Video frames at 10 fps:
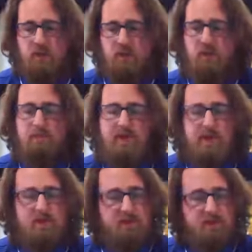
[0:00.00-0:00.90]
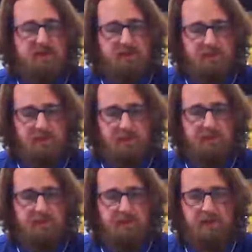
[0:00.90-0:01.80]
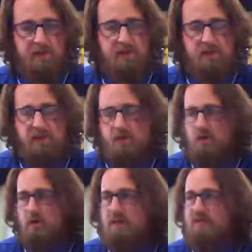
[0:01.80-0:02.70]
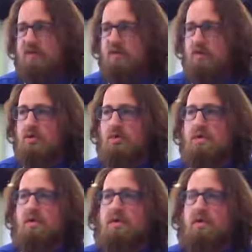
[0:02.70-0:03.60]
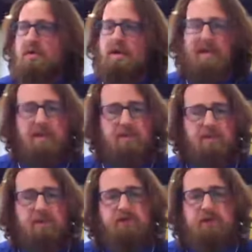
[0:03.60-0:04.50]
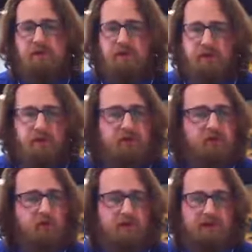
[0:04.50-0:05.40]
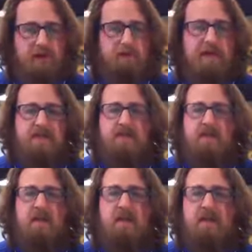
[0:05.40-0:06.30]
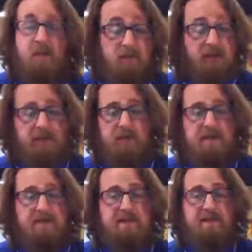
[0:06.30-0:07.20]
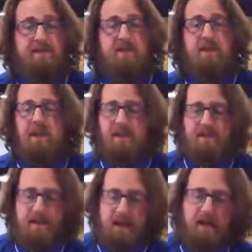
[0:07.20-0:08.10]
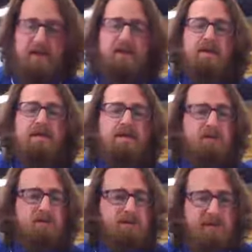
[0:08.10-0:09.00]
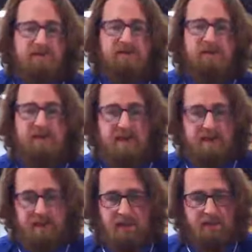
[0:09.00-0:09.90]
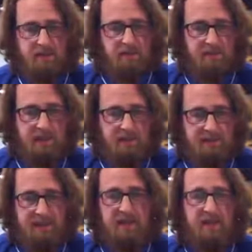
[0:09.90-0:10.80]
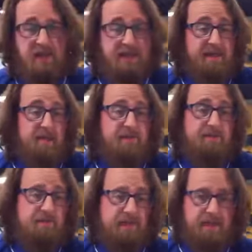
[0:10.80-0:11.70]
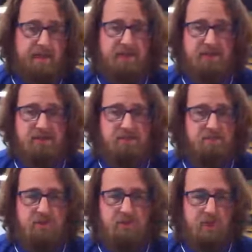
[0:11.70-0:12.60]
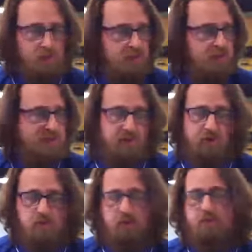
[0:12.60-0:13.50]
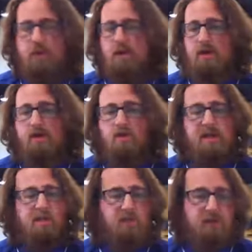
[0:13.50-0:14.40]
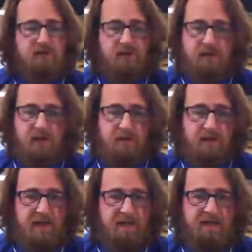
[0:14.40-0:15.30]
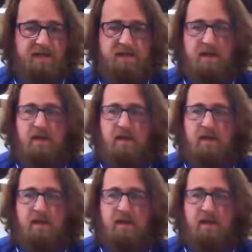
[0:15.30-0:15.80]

your bed should be for sleep, so if you're laying in bed for 30, 45 minutes, completely restless and not, even getting a little bit drowsy, get up and just go into a different room, read a book for 30 minutes,